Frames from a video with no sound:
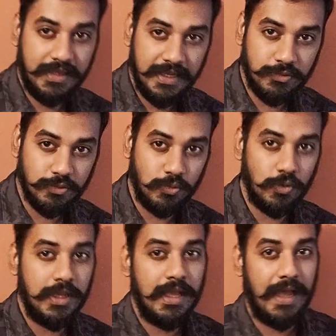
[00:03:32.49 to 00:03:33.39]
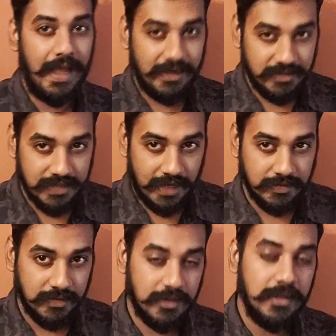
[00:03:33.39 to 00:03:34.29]
Ketu and
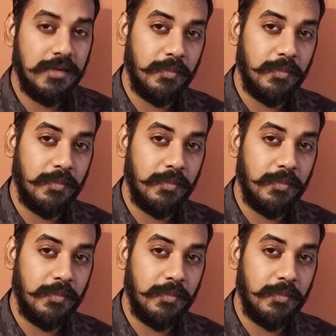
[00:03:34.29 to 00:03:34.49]
Saturn,